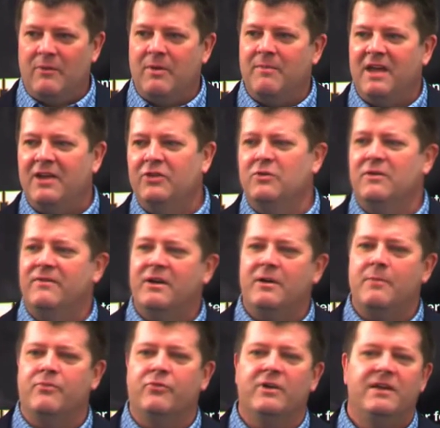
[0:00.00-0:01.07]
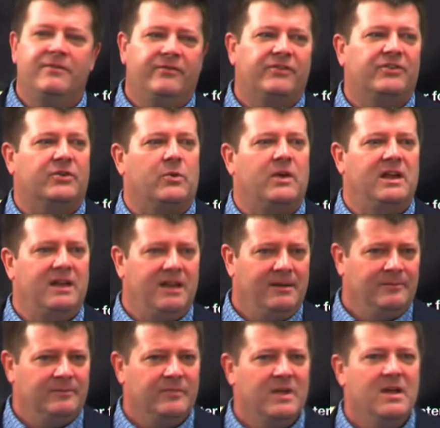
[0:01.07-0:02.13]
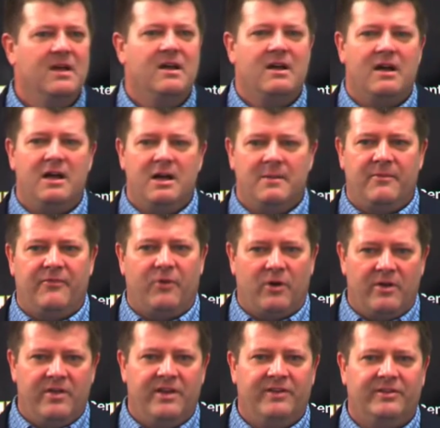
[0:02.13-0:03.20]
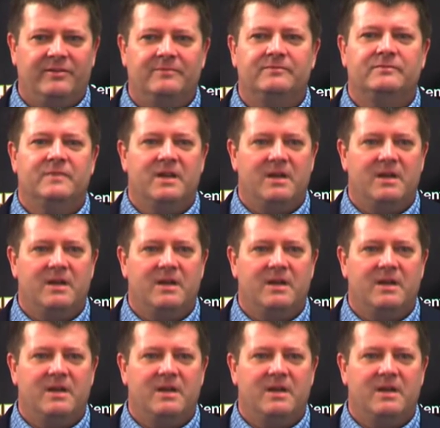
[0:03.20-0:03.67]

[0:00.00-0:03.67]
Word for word: and we may do a very brief screening for this.